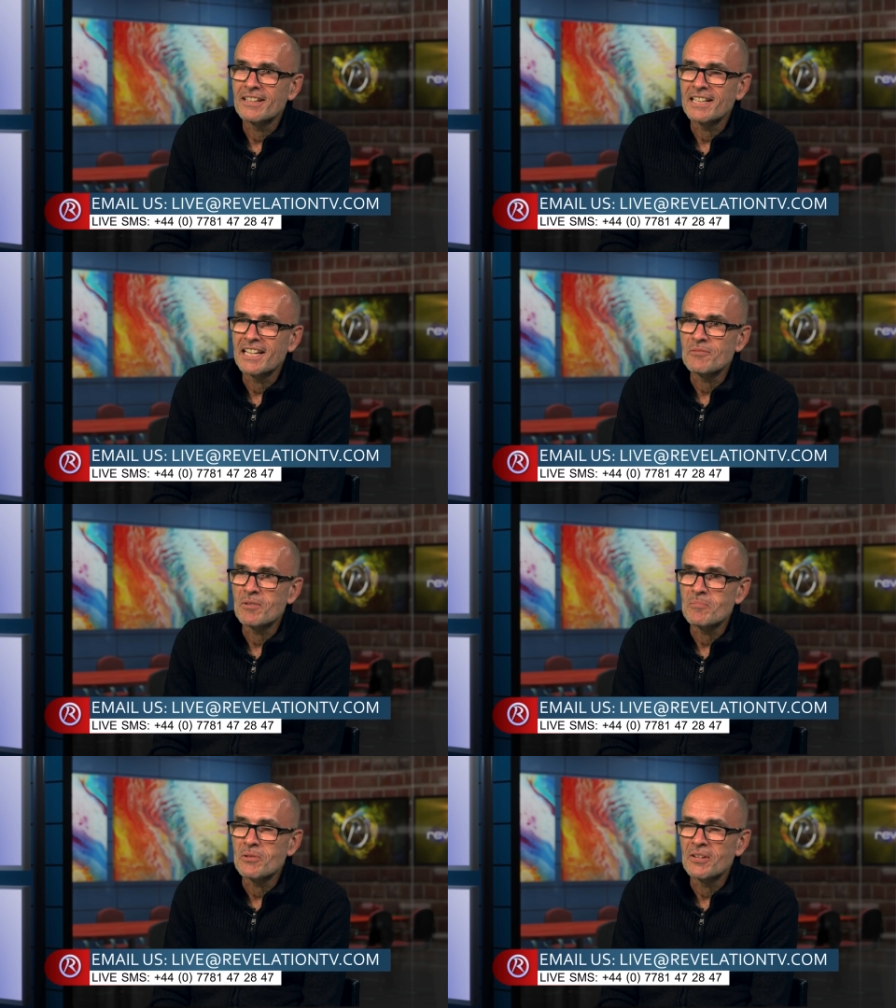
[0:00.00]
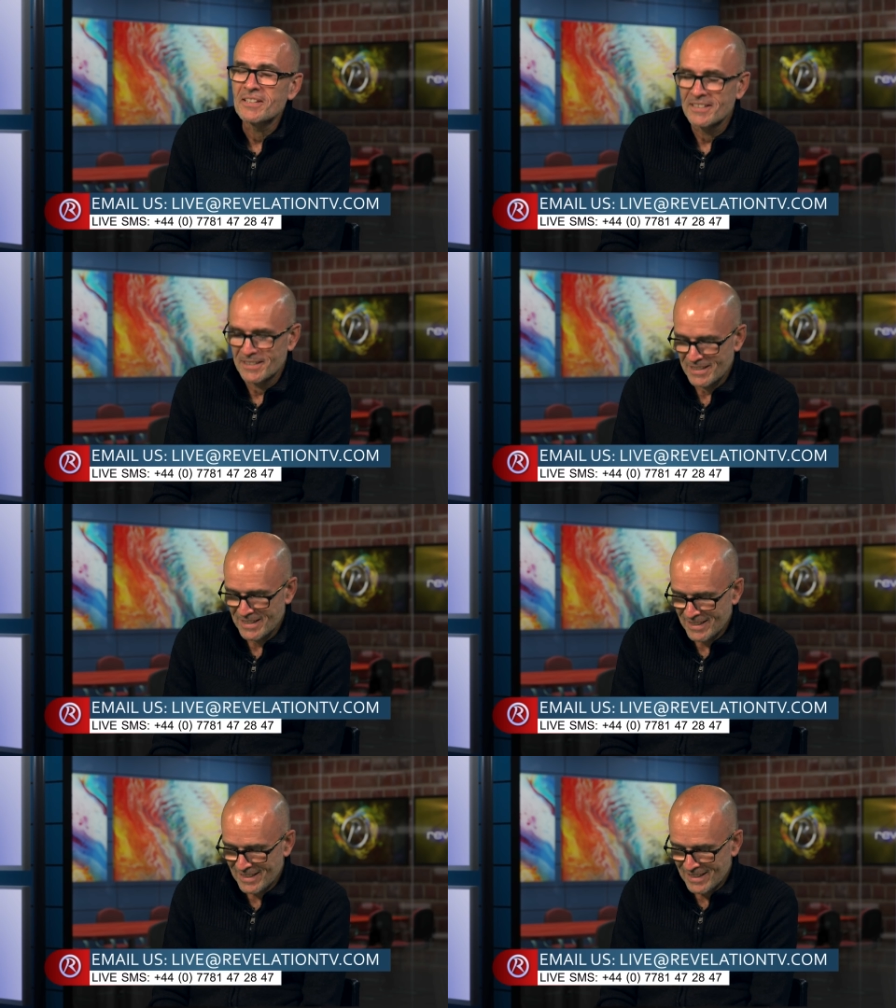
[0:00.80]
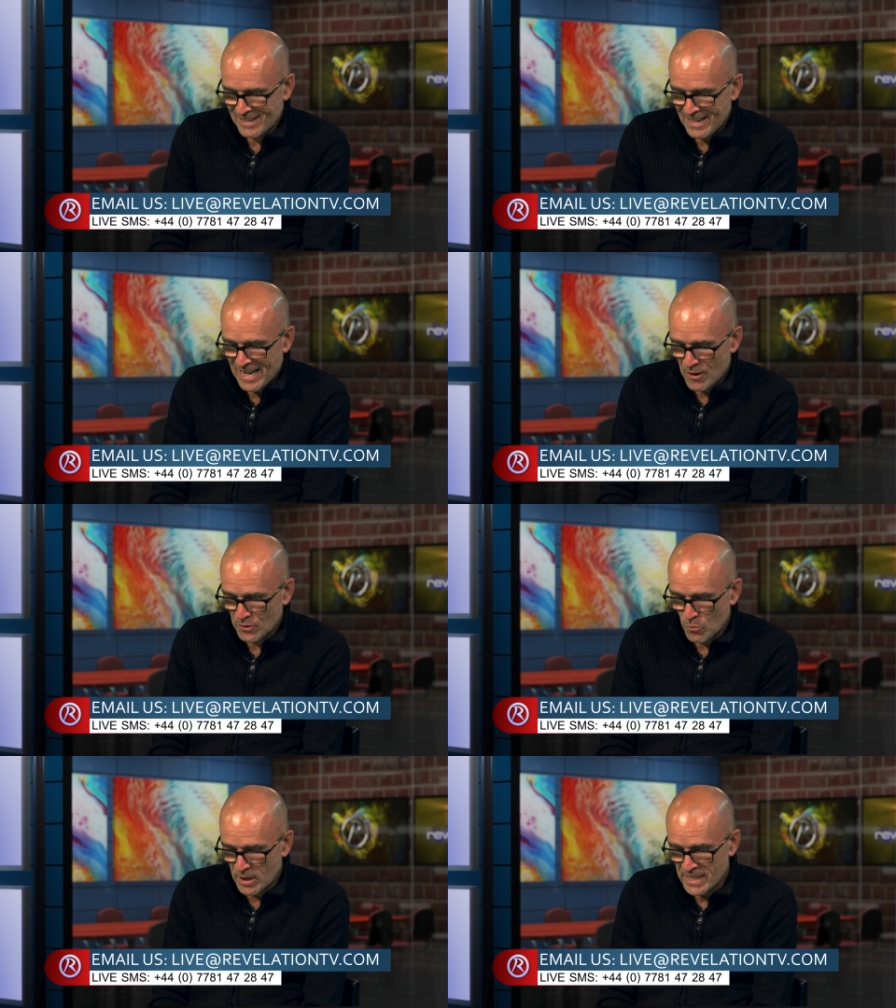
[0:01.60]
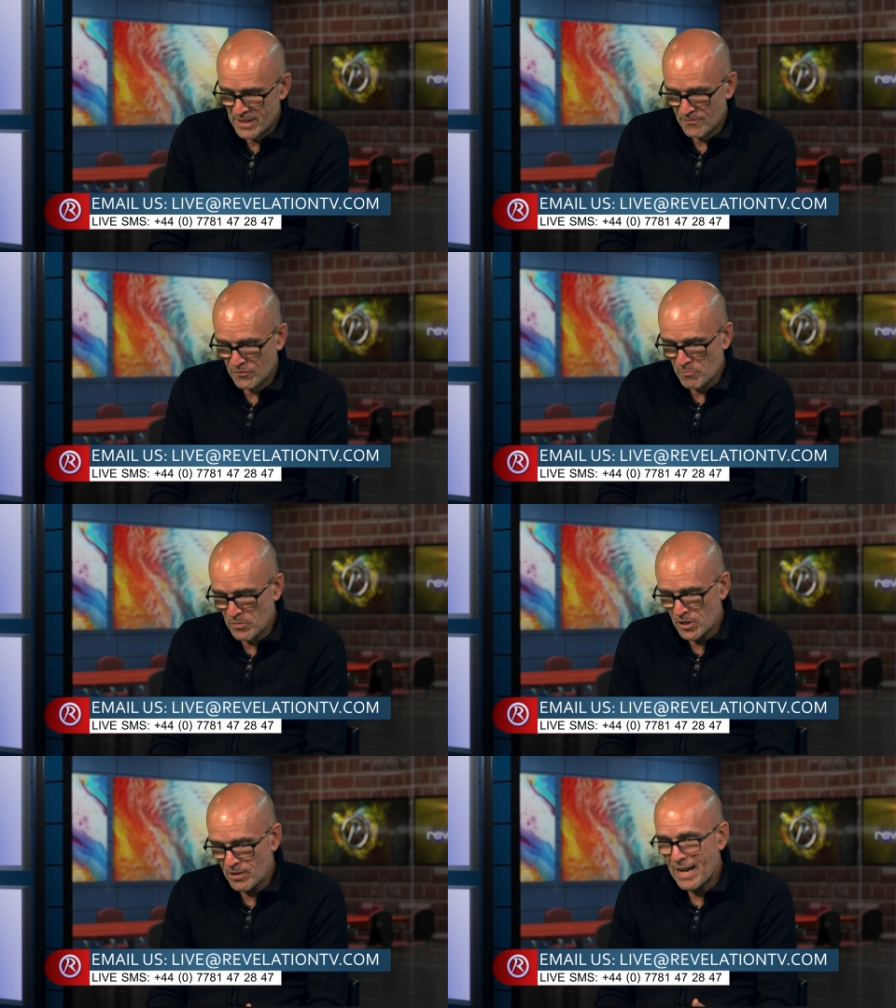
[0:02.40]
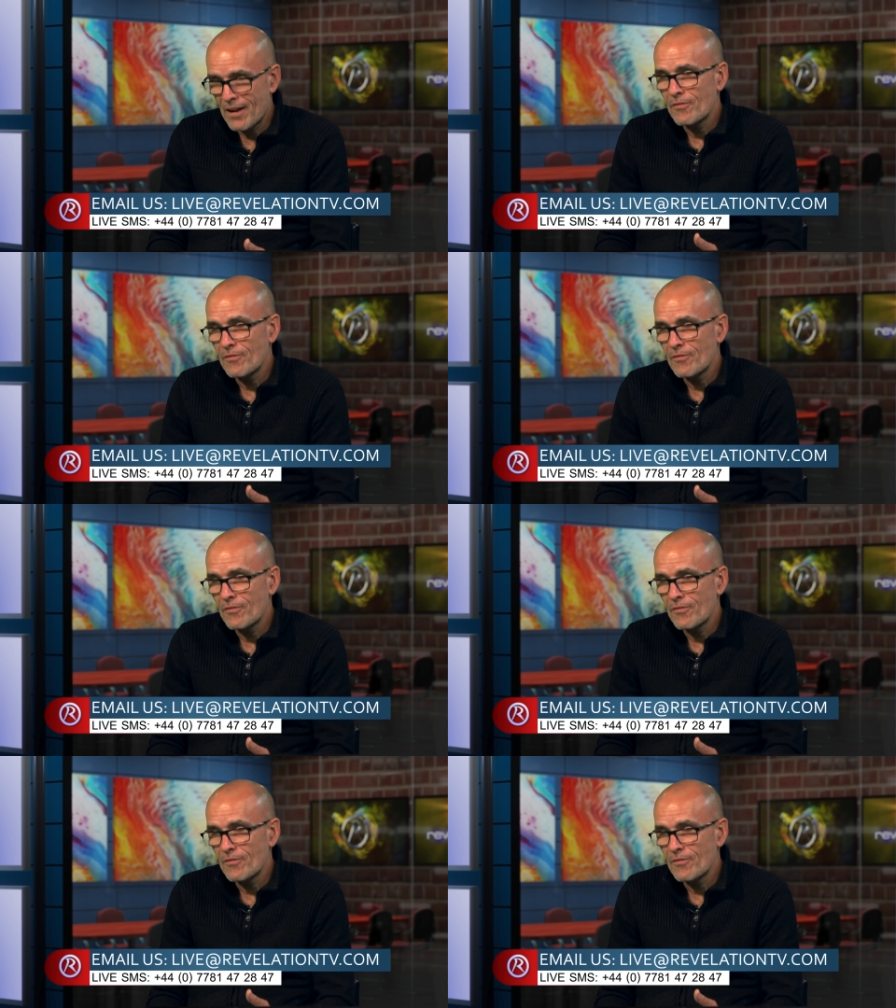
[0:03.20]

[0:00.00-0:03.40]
He leaves me behind. Yeah. Al got one here from uh, Al.